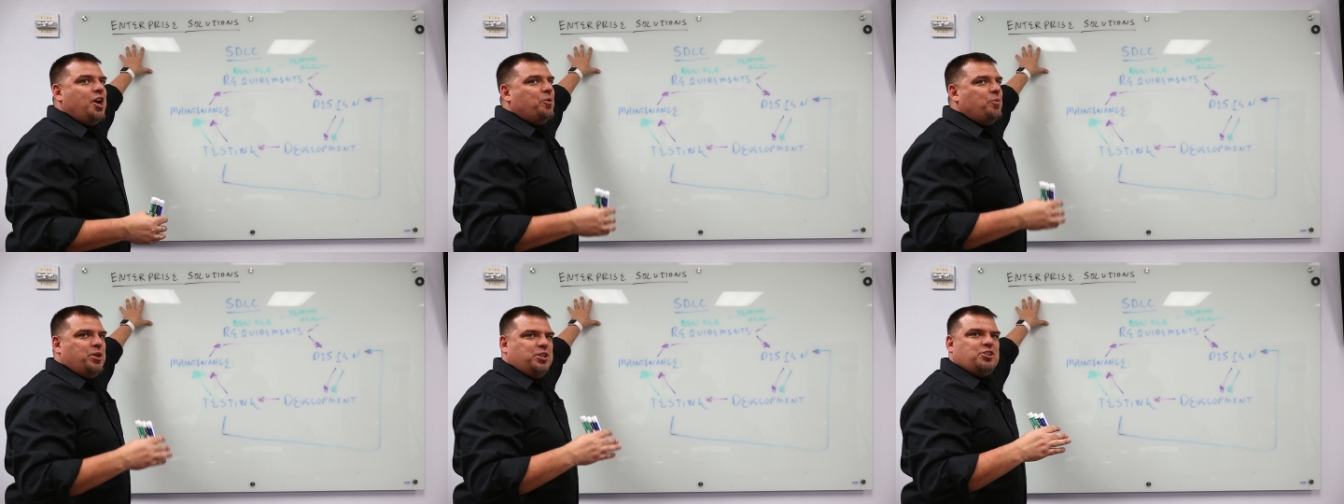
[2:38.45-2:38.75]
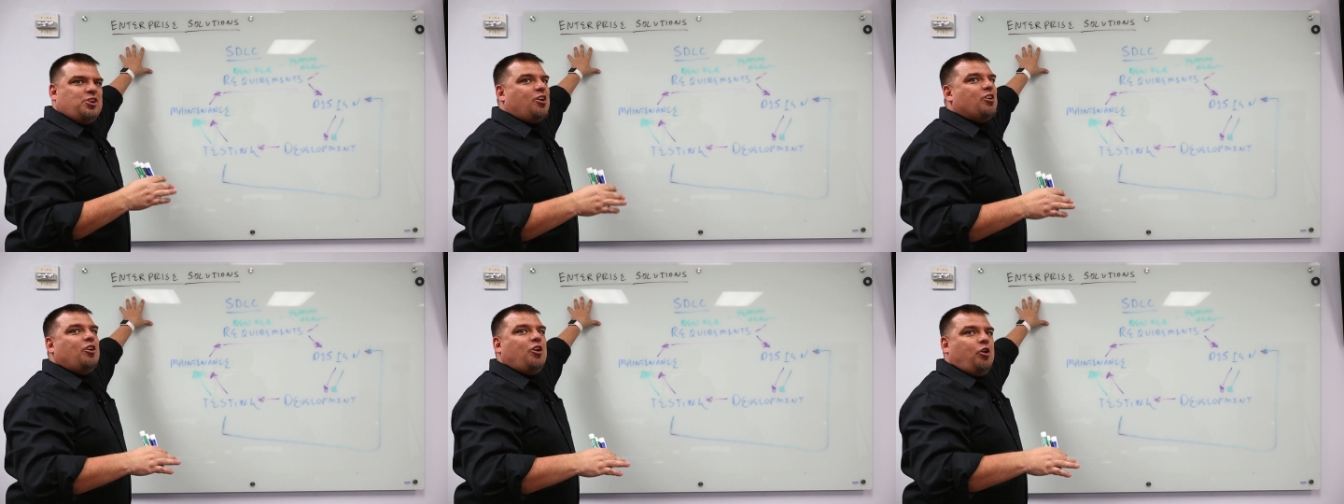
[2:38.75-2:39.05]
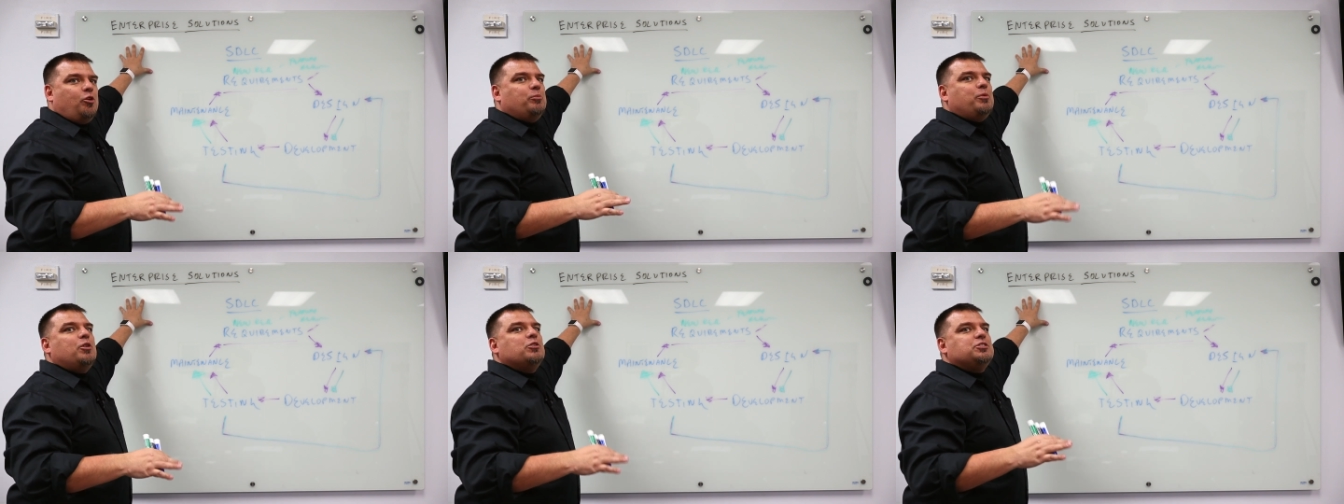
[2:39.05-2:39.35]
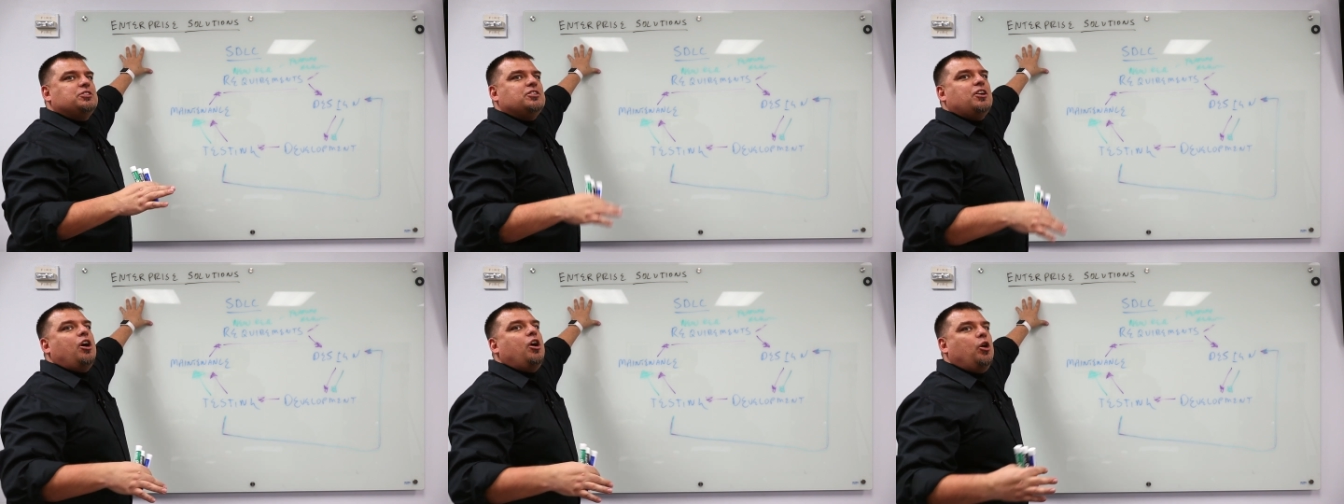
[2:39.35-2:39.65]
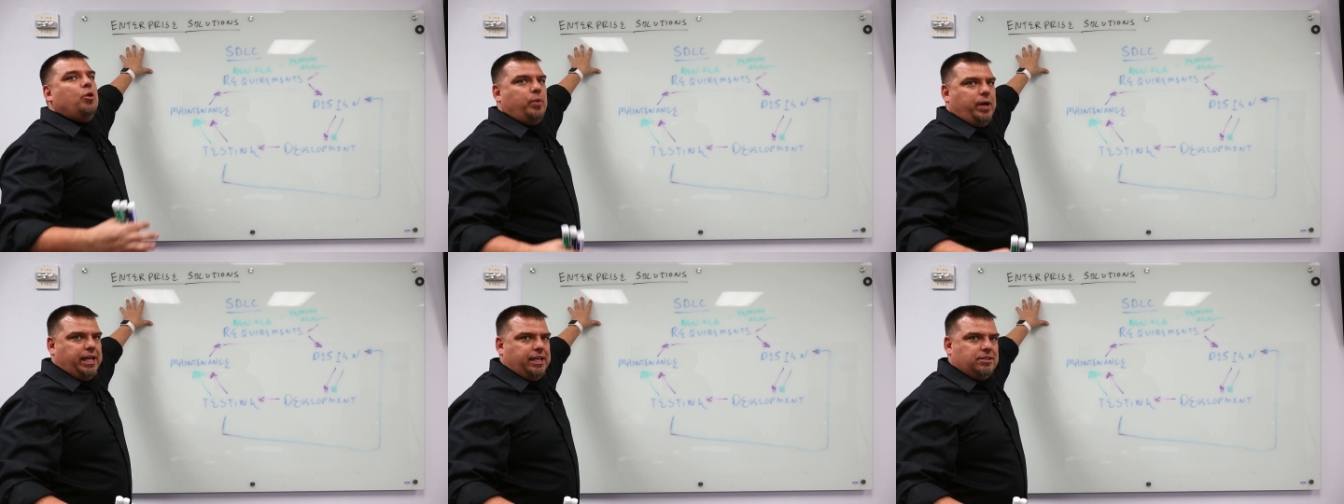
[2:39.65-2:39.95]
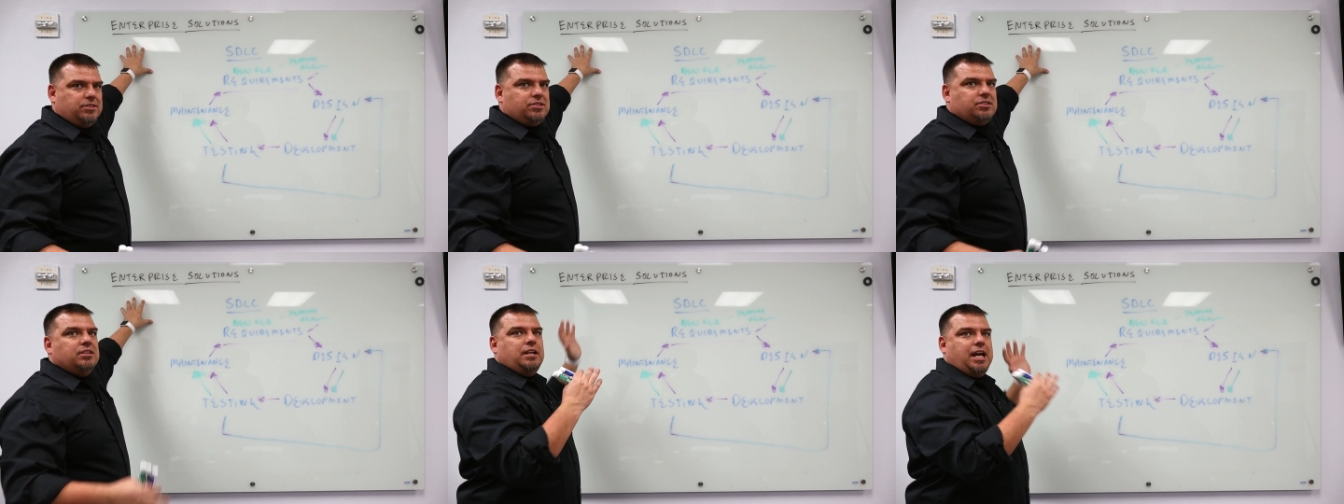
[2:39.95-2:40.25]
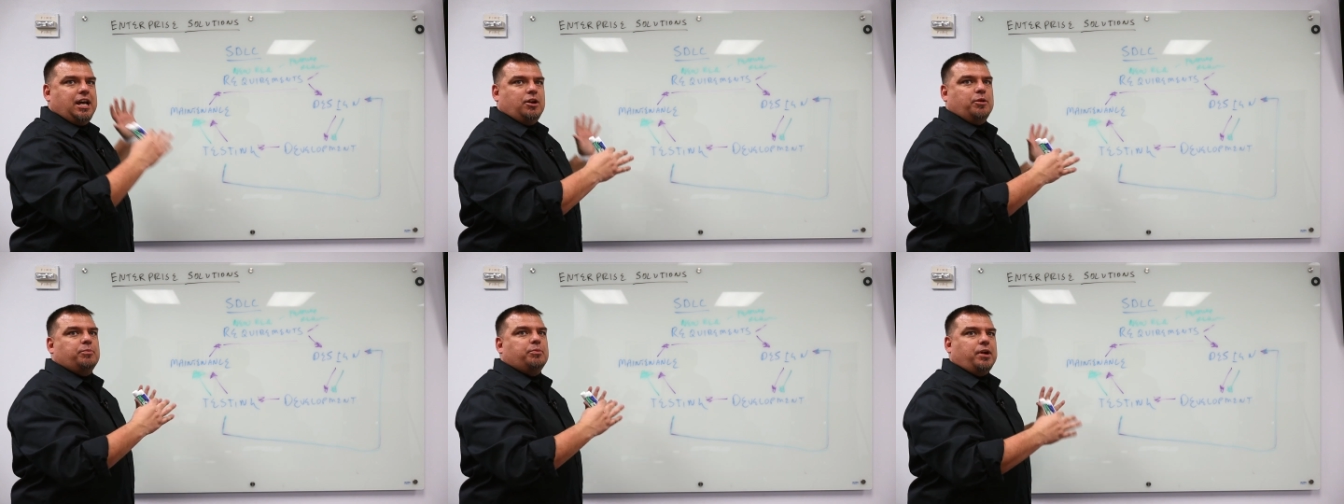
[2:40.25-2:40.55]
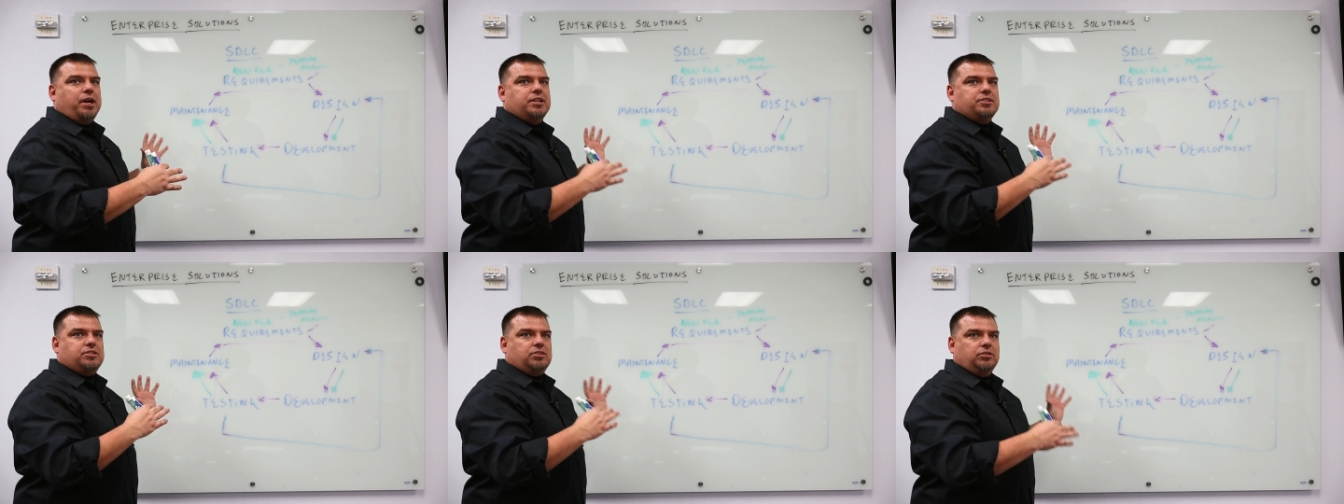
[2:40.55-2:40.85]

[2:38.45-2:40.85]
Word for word: which are almost always enterprise